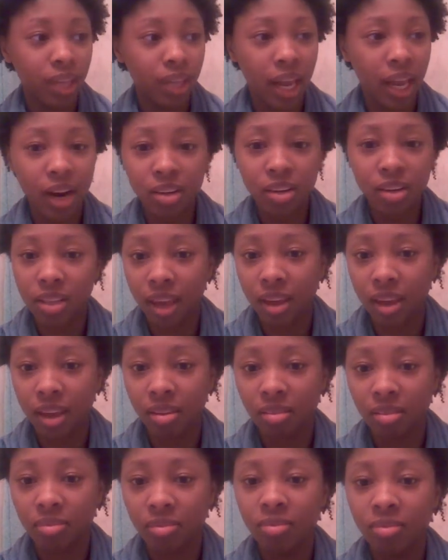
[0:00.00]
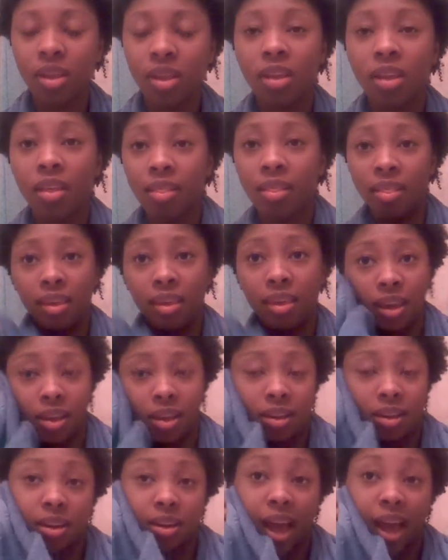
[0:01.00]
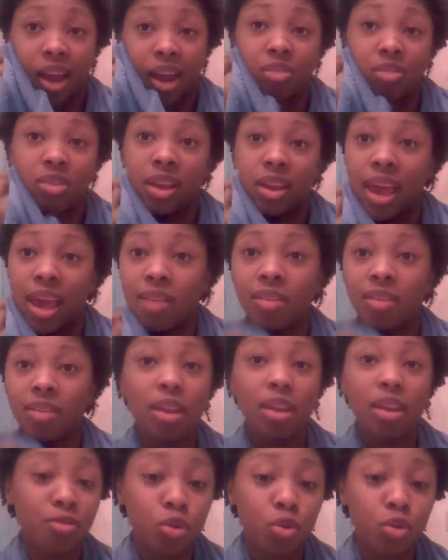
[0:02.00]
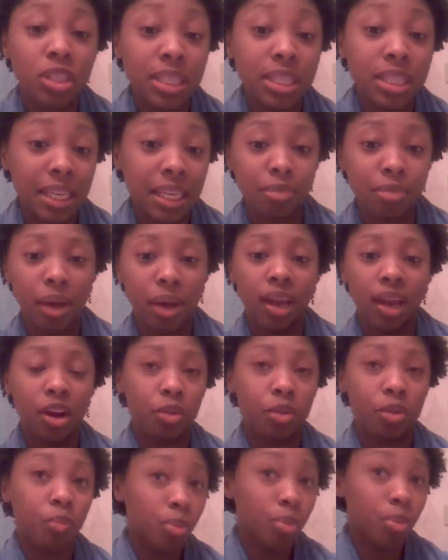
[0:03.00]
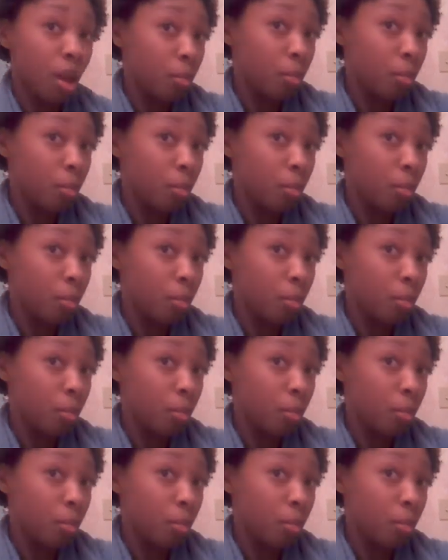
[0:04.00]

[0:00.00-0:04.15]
hair scale, then I don't really have any 4C in my hair.